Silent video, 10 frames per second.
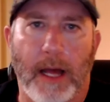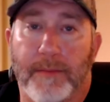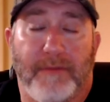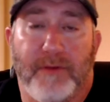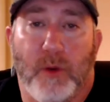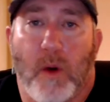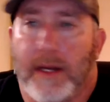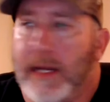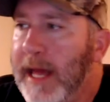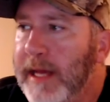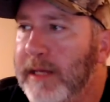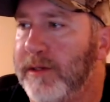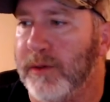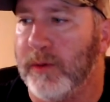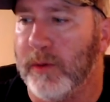if you want to kind of
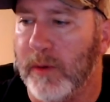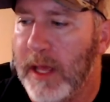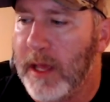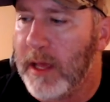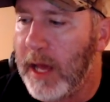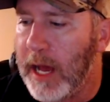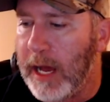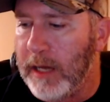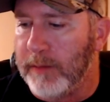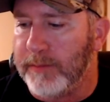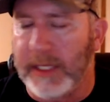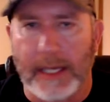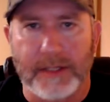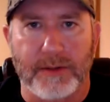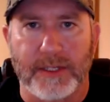do the
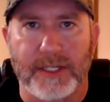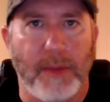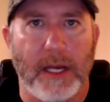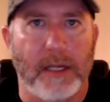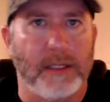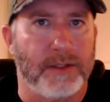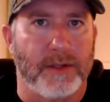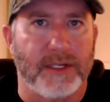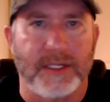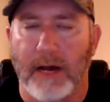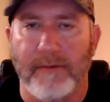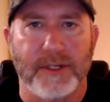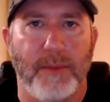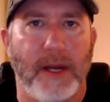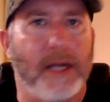estrus buzz or the
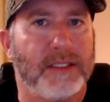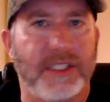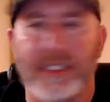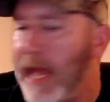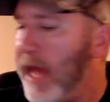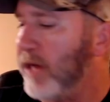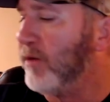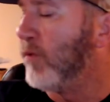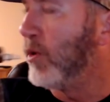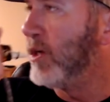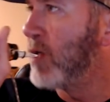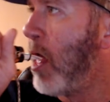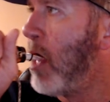selfish buzz, just add your voice.